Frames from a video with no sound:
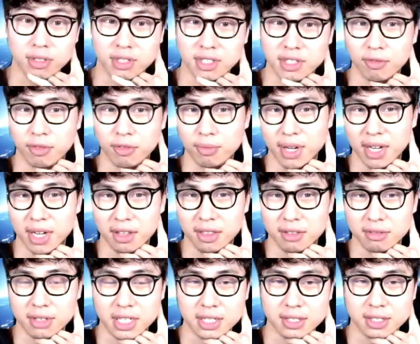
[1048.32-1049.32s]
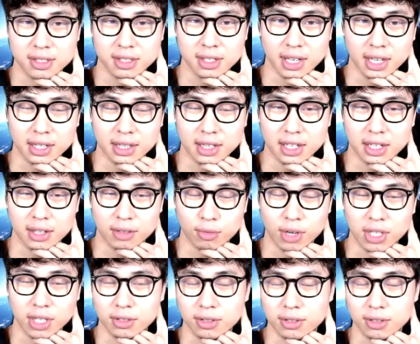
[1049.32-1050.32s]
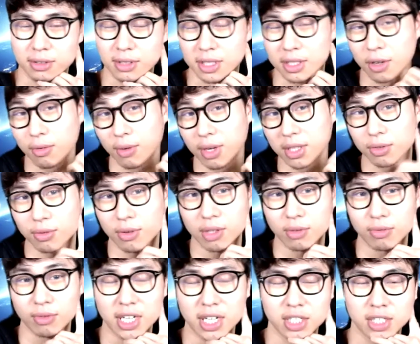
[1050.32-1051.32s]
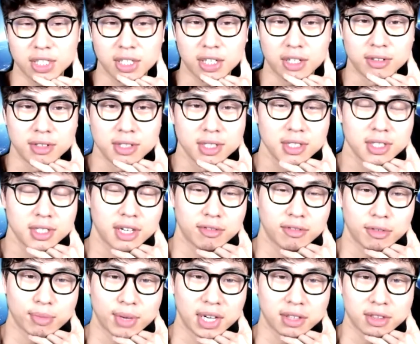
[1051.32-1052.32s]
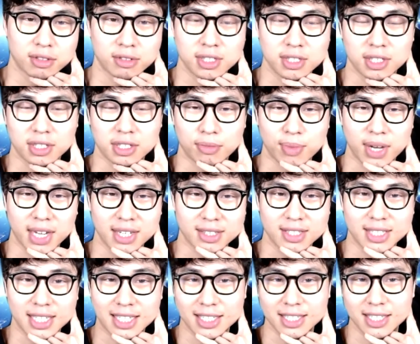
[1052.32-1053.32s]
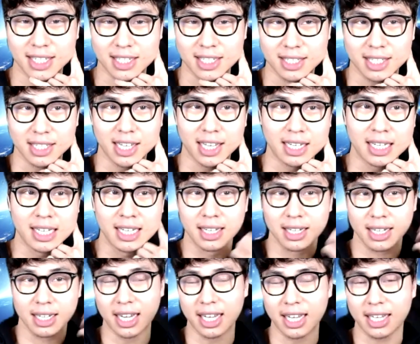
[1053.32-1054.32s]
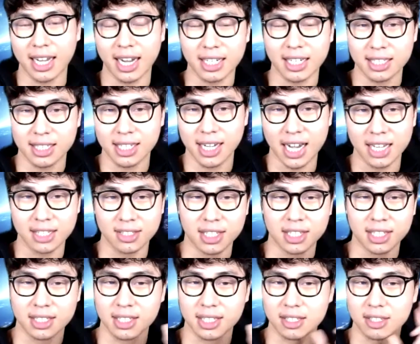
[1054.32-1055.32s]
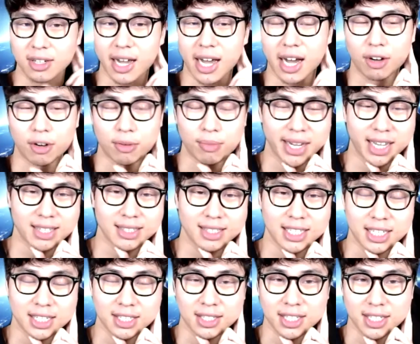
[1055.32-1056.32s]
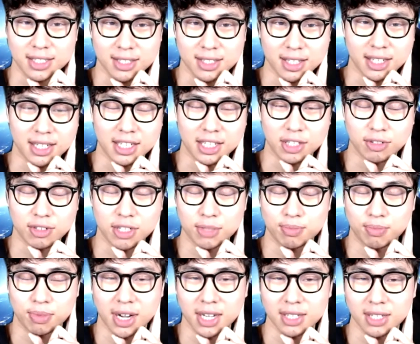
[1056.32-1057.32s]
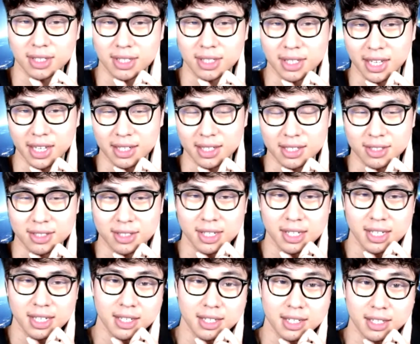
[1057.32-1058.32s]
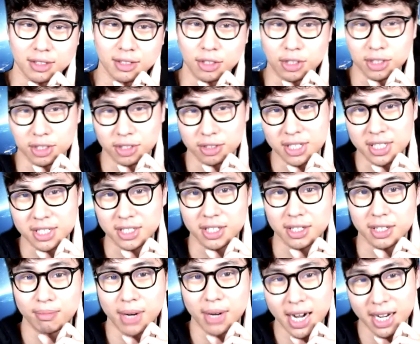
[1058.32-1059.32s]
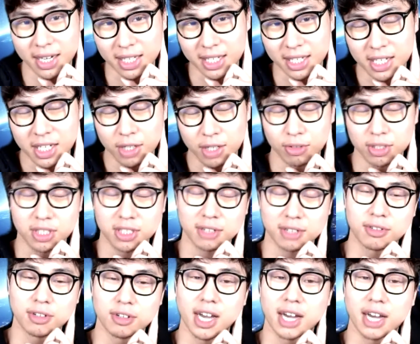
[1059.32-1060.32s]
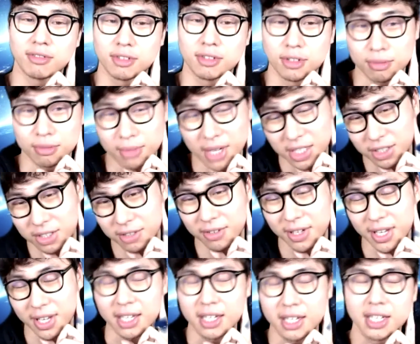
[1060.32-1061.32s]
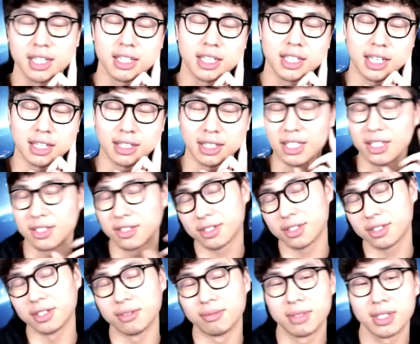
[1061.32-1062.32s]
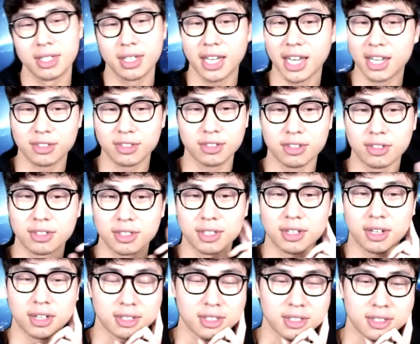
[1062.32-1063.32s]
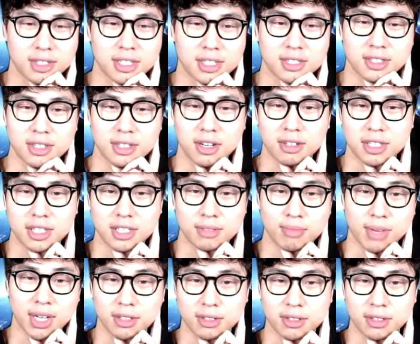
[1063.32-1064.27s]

of omega 3s and the 1-to-1 ratio of omega 3s and omega 6s, and then it kind of ties into how omega 6s can increase prostaglandins and leukotrienes in the body, which if you have too much of it, it leads to cancers and heart disease and all these medical.